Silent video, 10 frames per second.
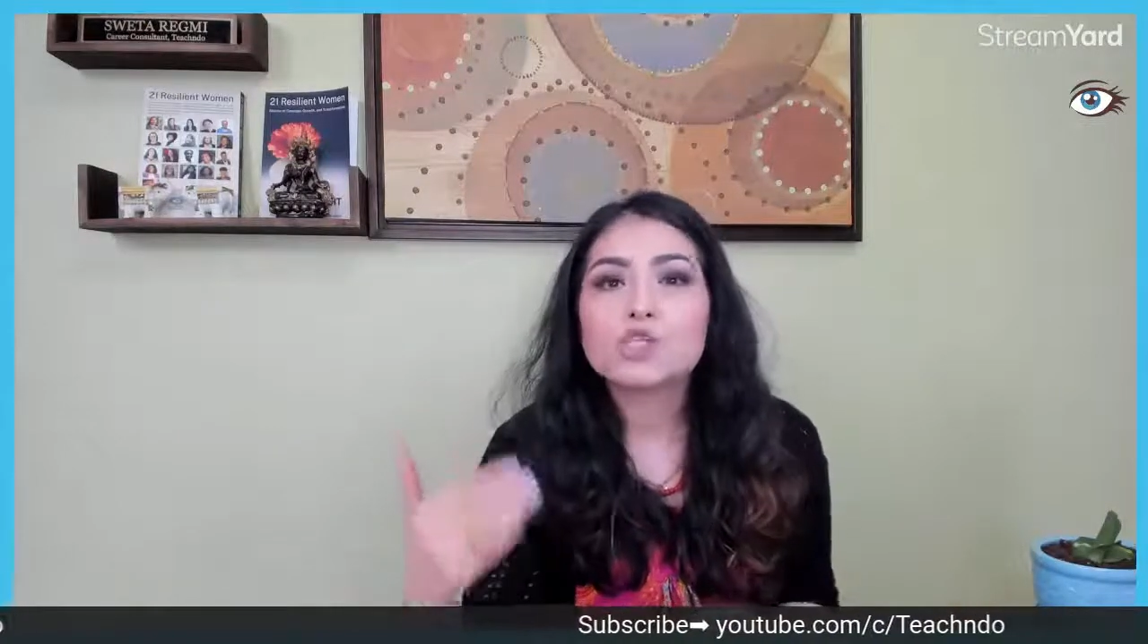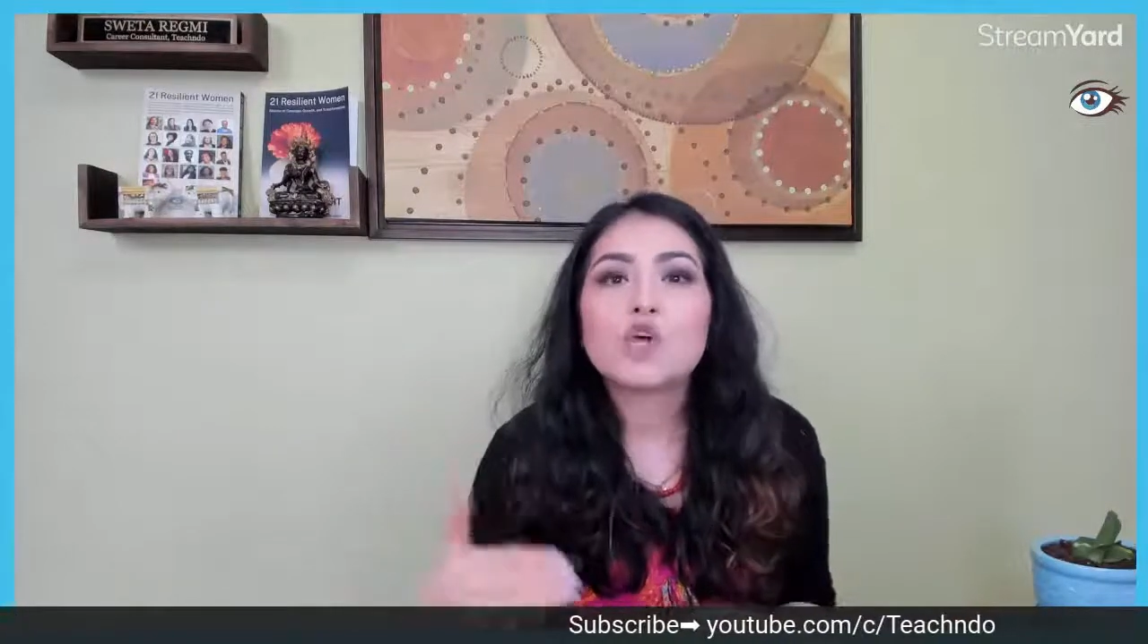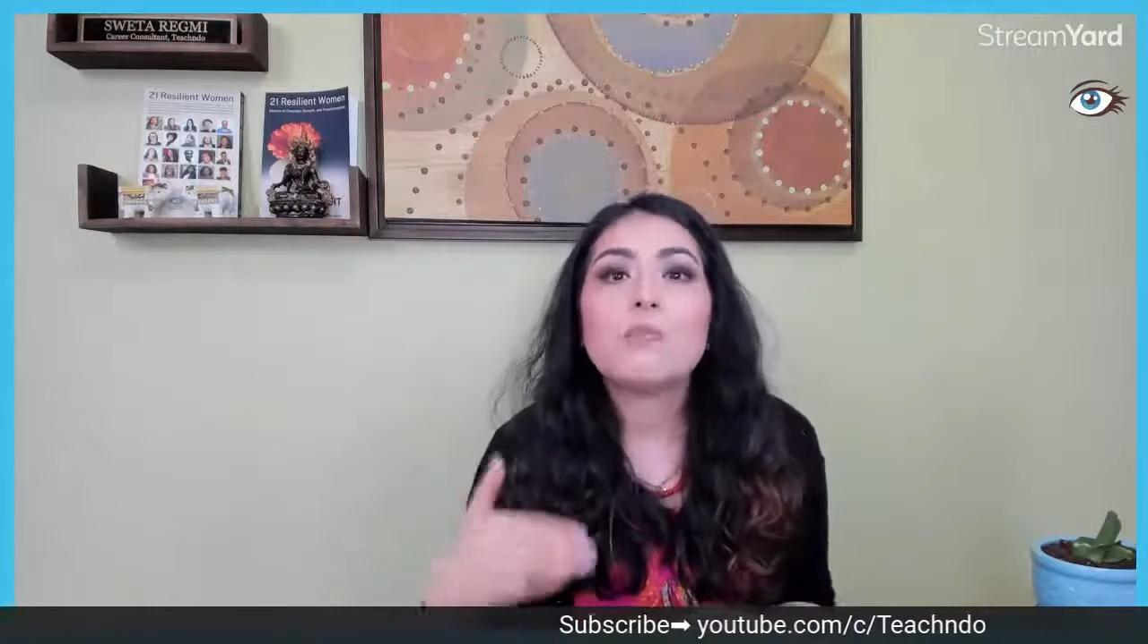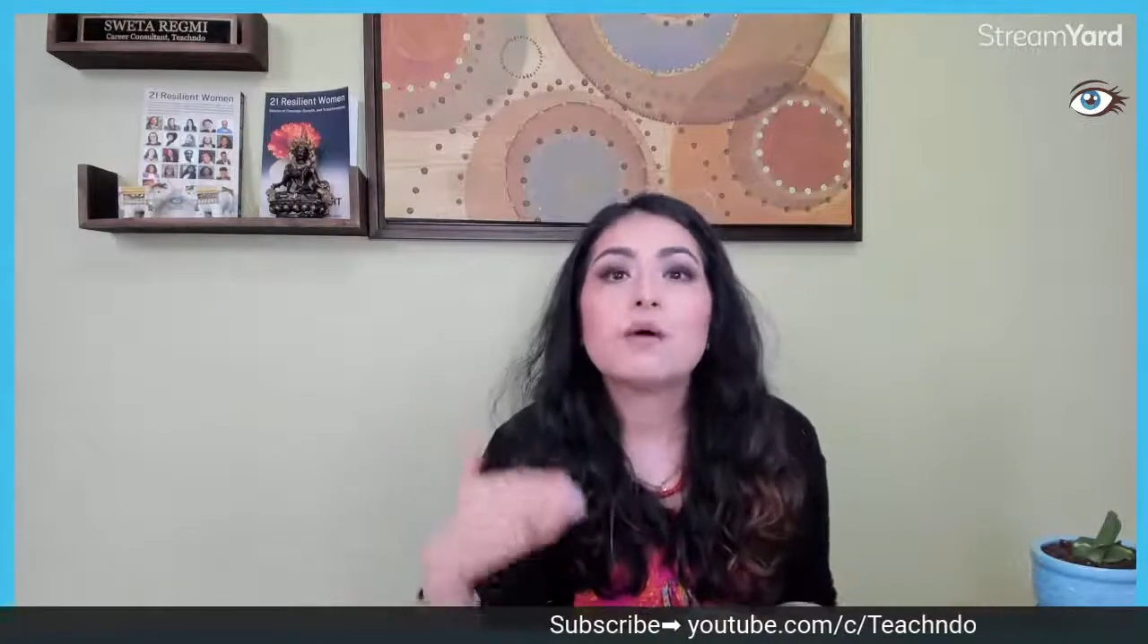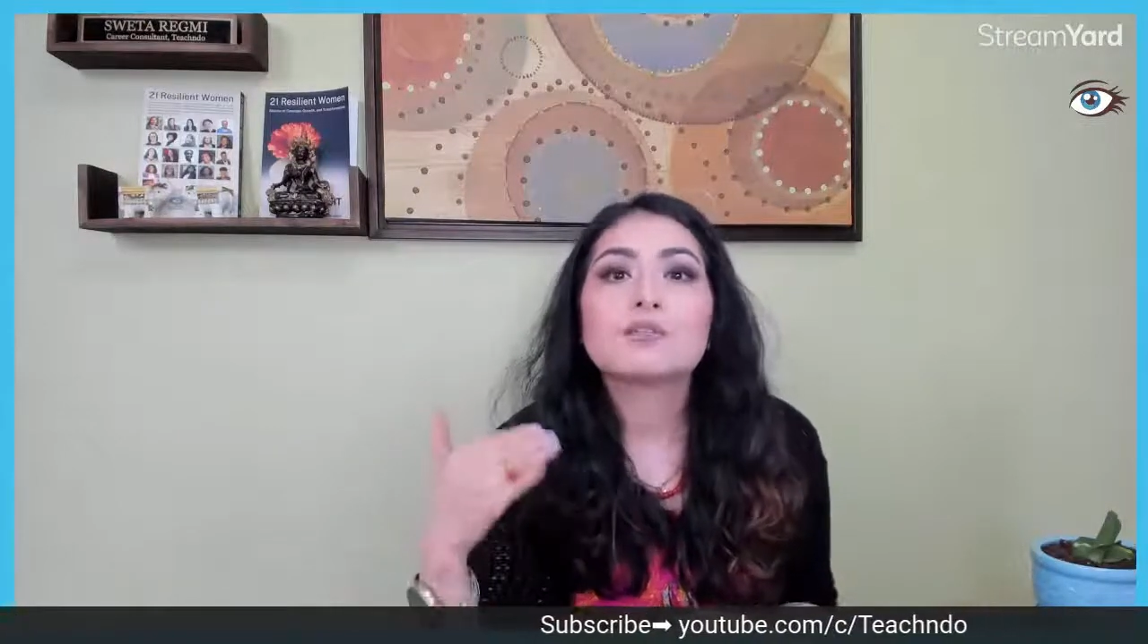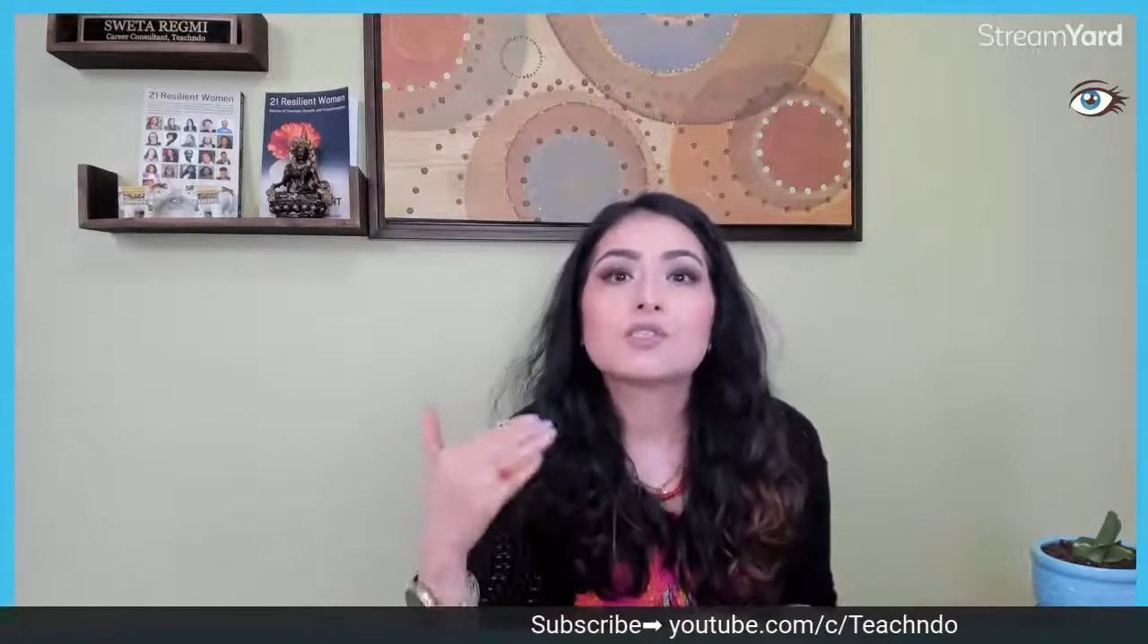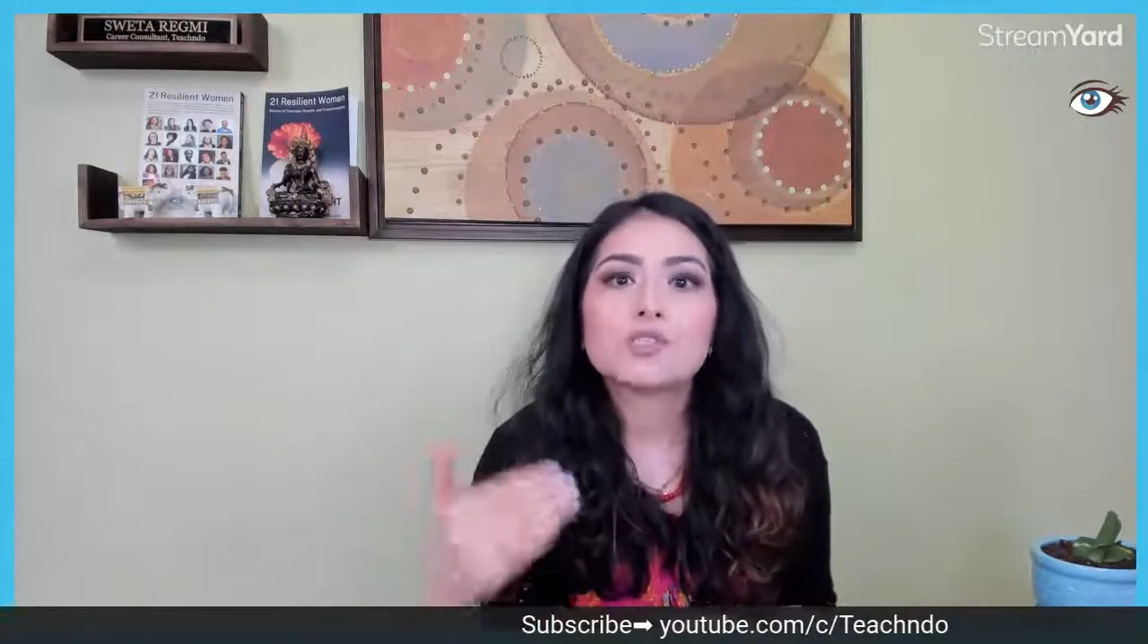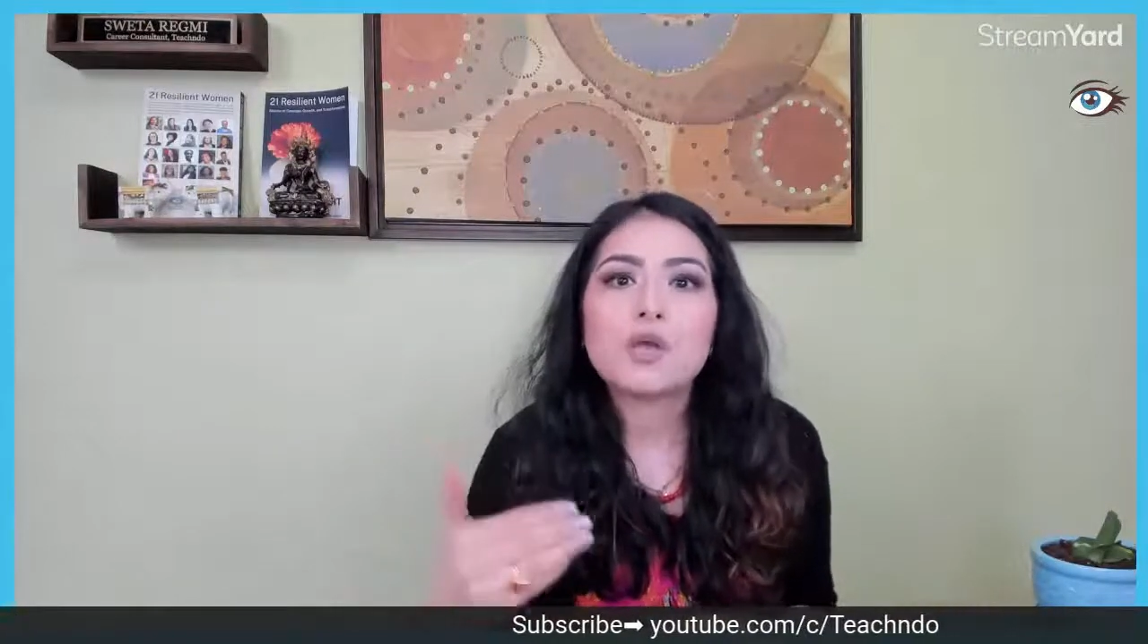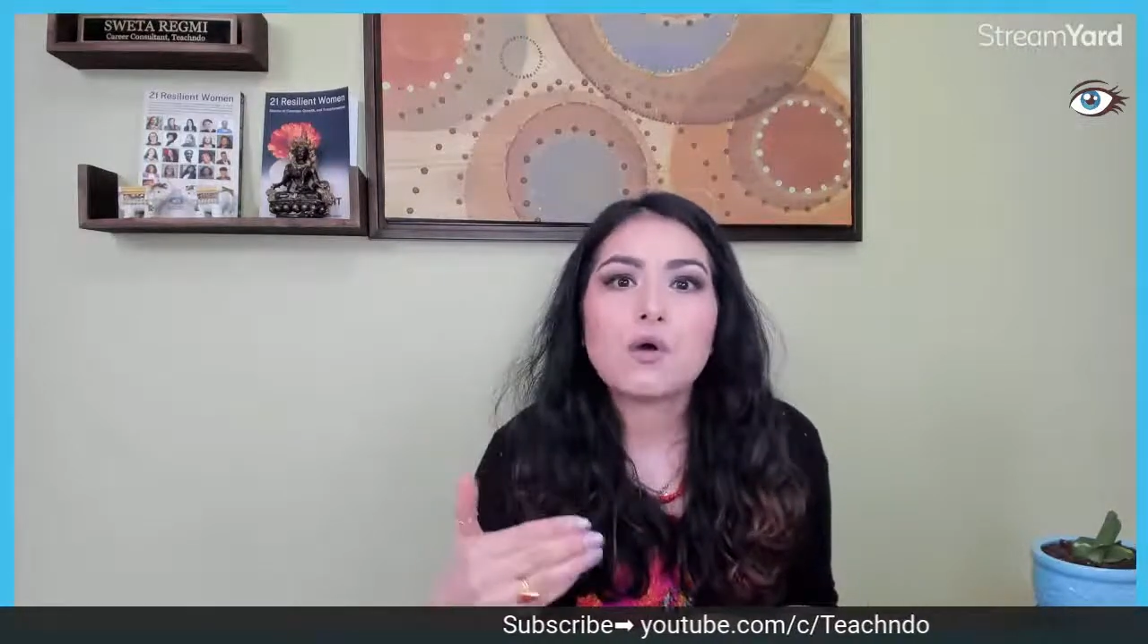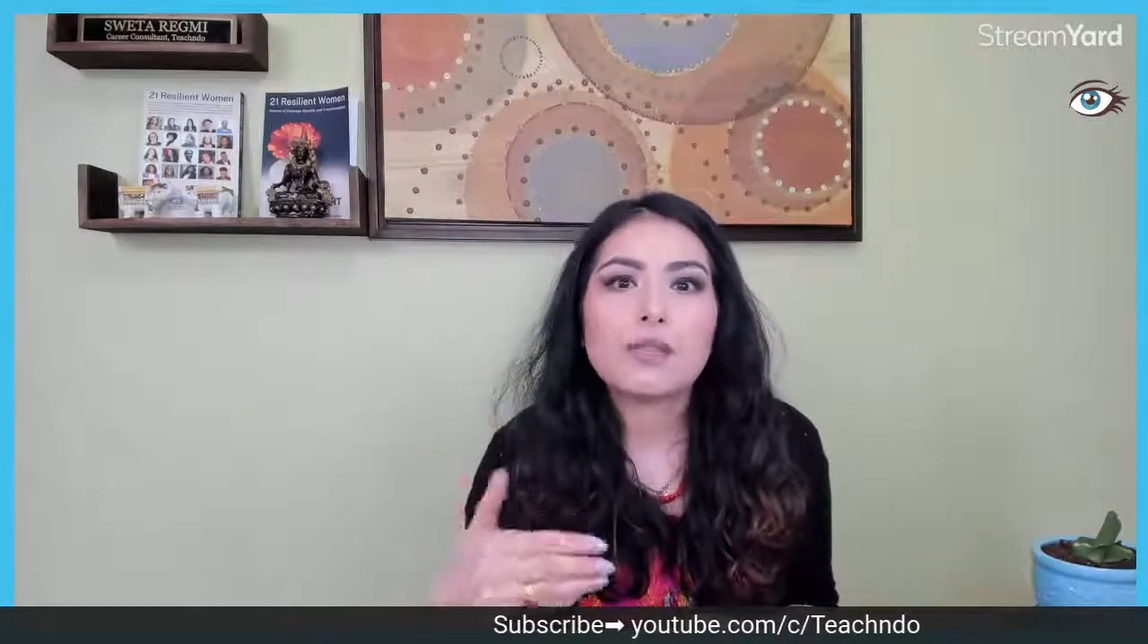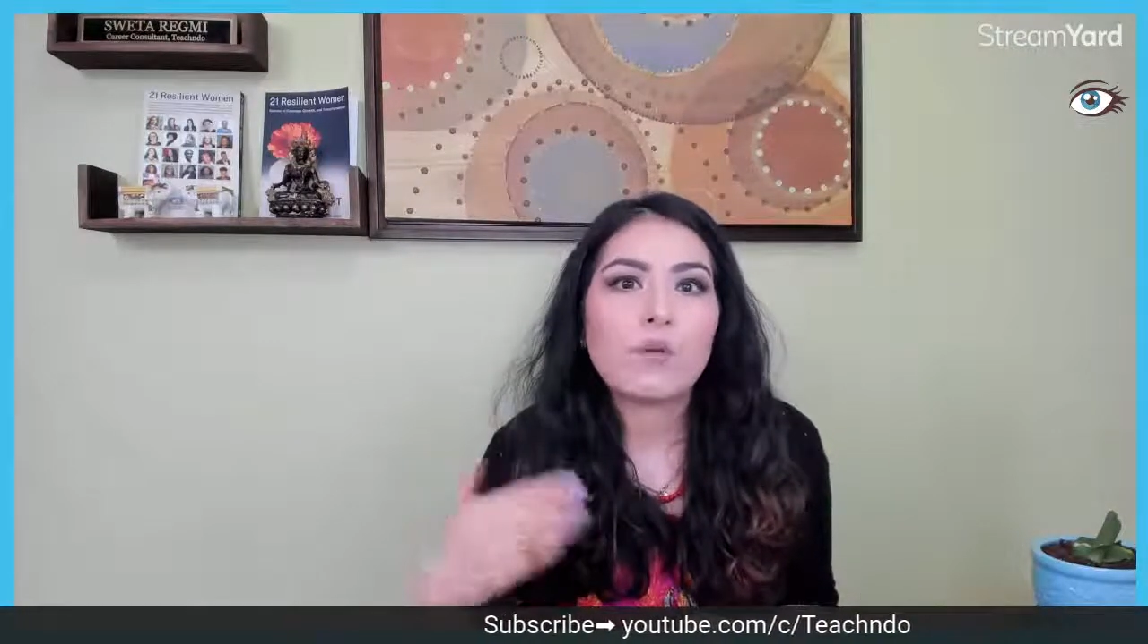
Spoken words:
So much so